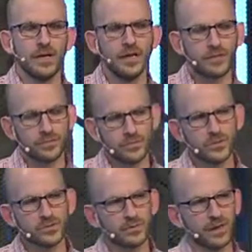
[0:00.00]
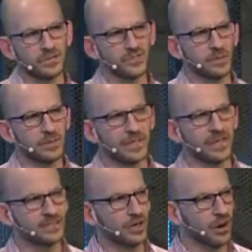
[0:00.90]
And through this process, we
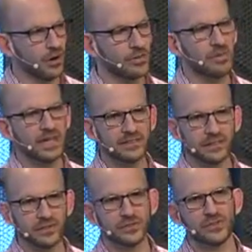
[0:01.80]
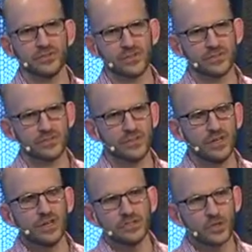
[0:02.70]
began to automate the service.
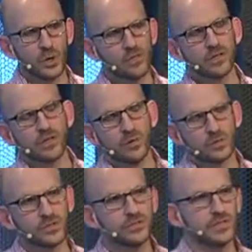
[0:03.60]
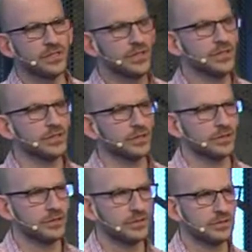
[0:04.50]
So over the course of a
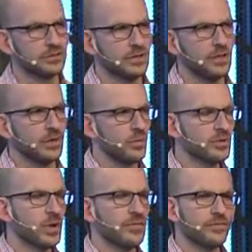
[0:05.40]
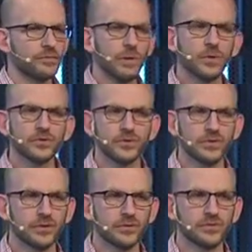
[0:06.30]
year, we went from Post-it
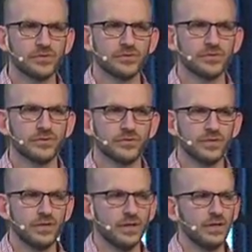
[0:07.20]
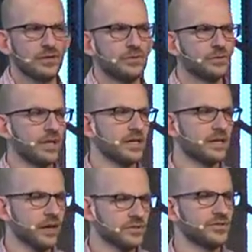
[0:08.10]
notes to a
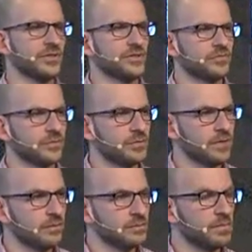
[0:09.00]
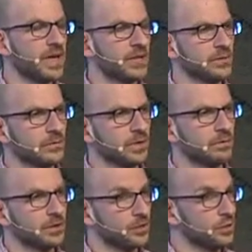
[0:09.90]
Concierge MVP that was manually run
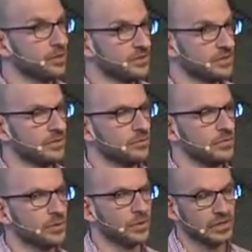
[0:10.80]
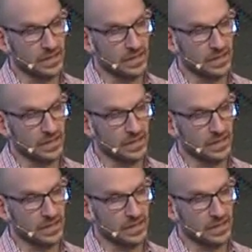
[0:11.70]
by humans in New York.